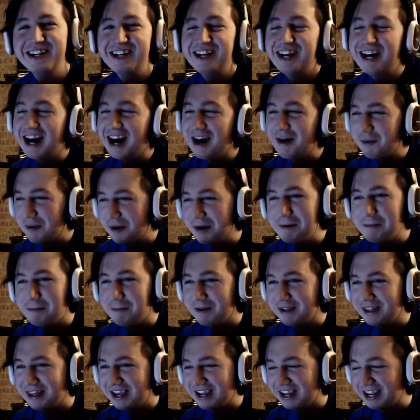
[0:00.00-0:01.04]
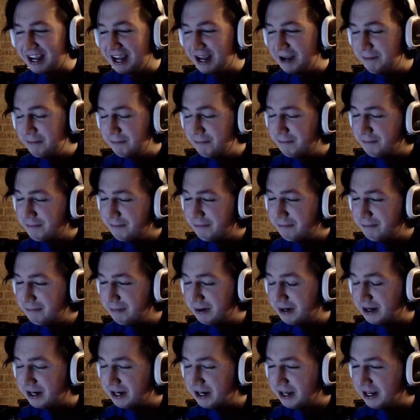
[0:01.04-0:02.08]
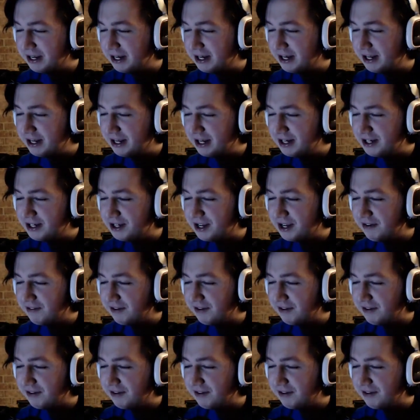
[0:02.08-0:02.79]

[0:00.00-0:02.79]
I want to play that game, but I just haven't